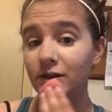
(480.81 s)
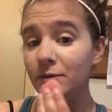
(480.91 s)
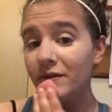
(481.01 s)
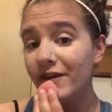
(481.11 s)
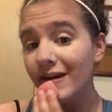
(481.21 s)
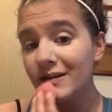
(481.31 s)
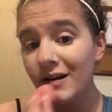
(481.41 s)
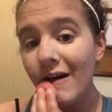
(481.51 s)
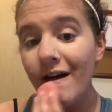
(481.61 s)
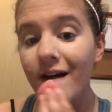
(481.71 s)
super fast
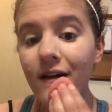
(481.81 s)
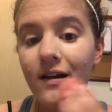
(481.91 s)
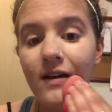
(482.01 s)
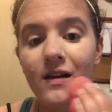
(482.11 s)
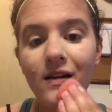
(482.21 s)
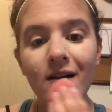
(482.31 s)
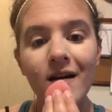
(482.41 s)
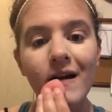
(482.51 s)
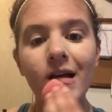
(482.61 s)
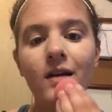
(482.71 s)
or not.
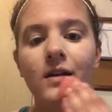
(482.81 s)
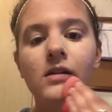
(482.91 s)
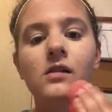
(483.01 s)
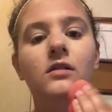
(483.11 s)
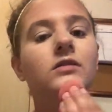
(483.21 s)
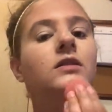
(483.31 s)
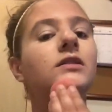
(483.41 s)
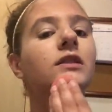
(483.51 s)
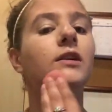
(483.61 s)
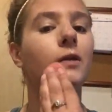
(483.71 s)

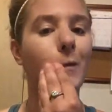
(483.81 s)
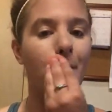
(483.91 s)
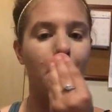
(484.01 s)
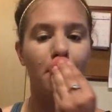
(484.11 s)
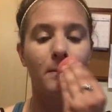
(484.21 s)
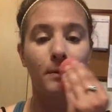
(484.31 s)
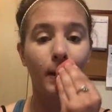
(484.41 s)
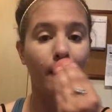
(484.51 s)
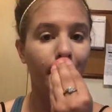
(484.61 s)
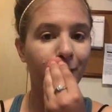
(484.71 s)
So
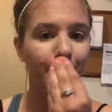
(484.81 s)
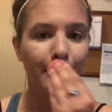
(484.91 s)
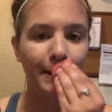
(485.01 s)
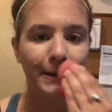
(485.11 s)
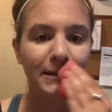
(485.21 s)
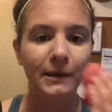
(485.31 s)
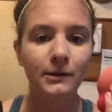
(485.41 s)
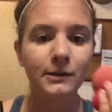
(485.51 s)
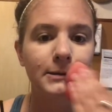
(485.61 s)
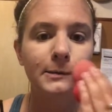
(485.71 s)
I'm just doing like
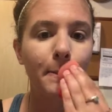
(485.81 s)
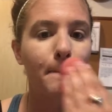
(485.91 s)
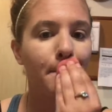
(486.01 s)
sections.